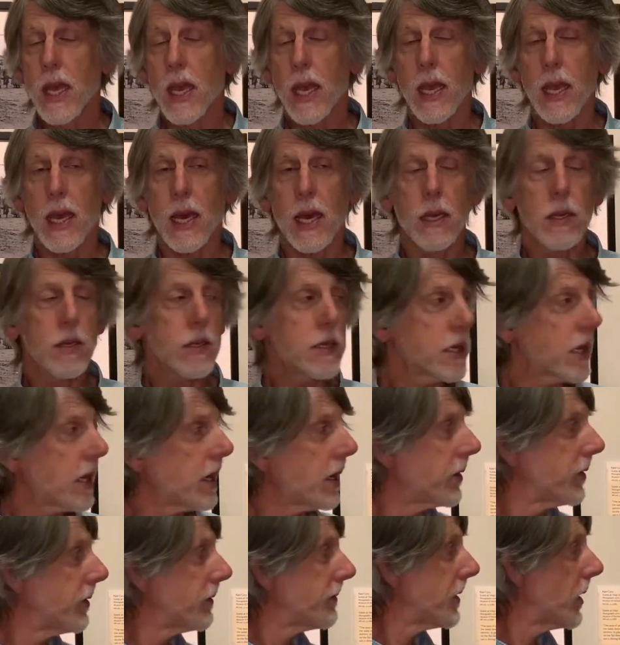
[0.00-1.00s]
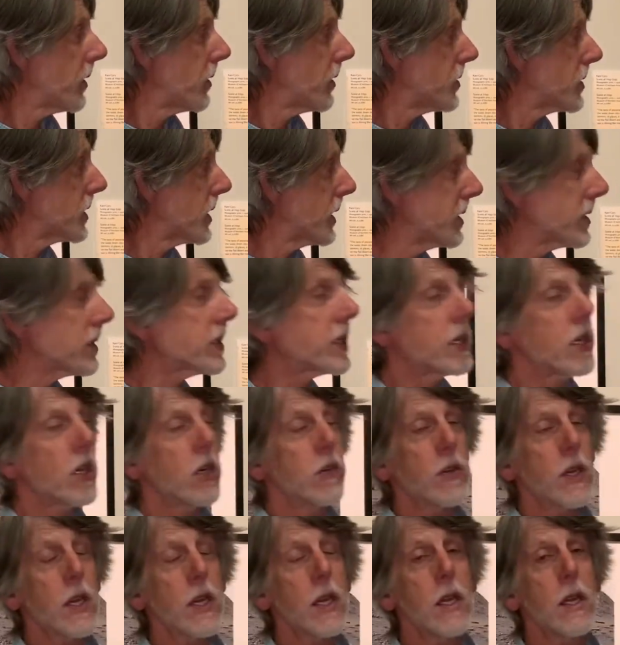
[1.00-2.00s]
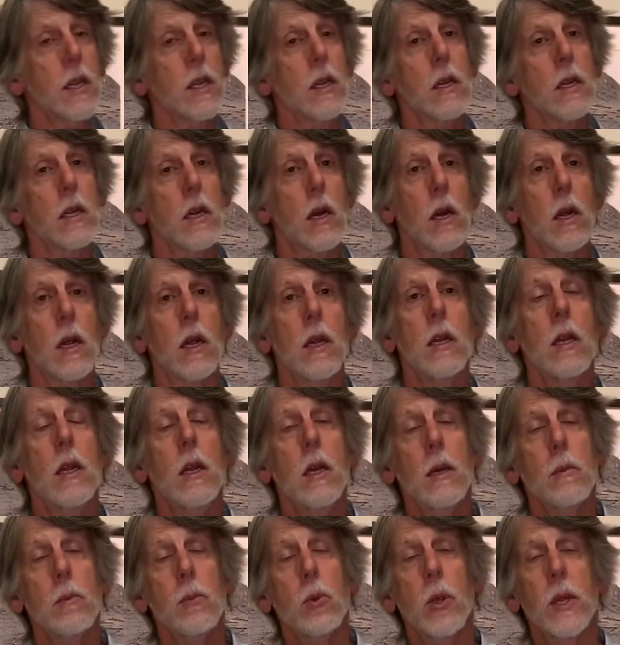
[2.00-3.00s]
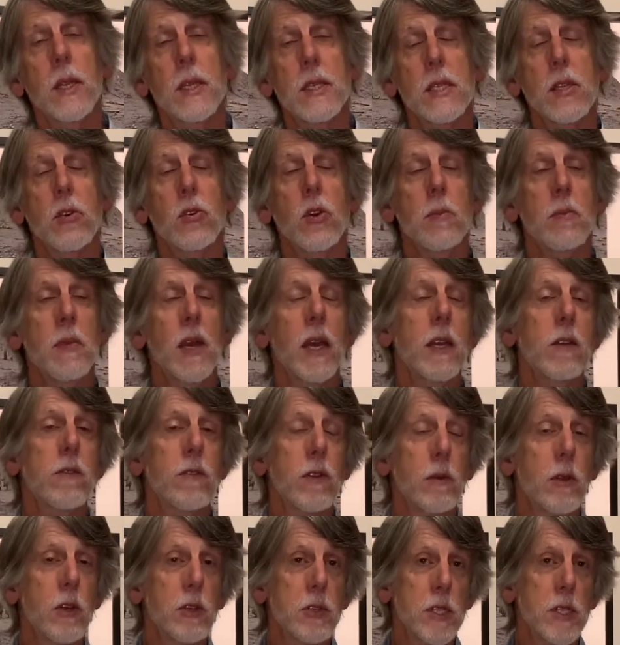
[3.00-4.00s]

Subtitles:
And the photos that you see over here are prints that we made from those